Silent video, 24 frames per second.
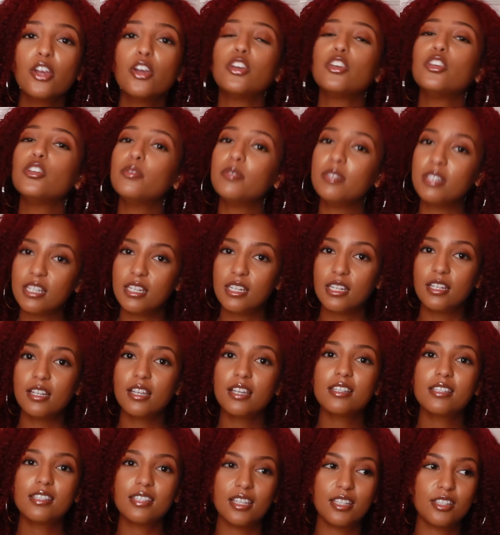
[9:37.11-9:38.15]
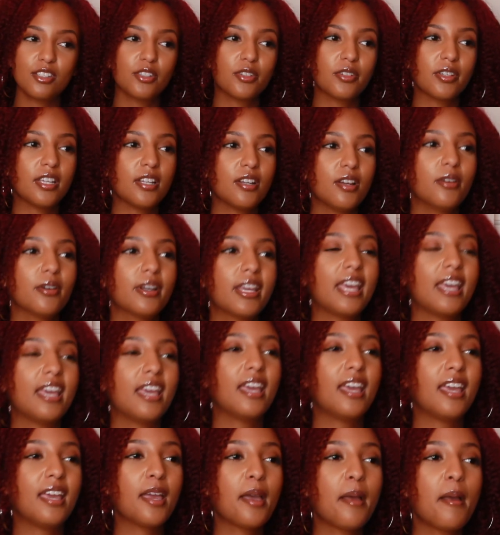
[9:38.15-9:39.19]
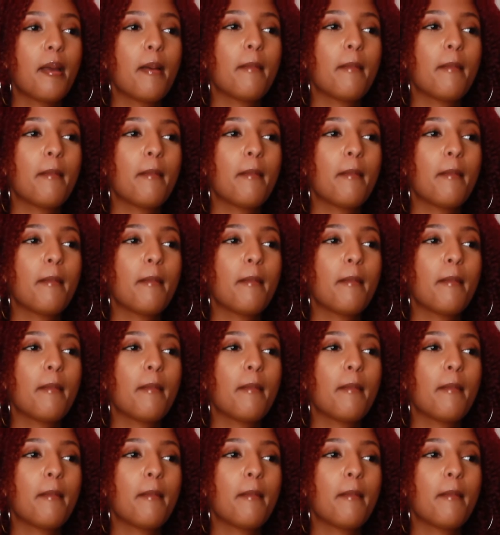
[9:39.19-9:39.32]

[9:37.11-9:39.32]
you need sunscreen, okay?